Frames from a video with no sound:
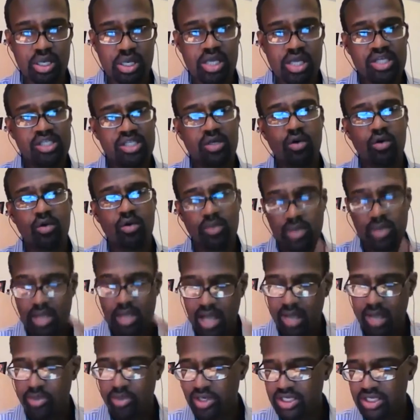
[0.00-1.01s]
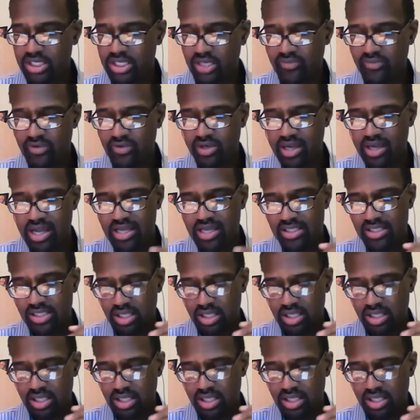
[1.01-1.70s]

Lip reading: So I'm going to give you guys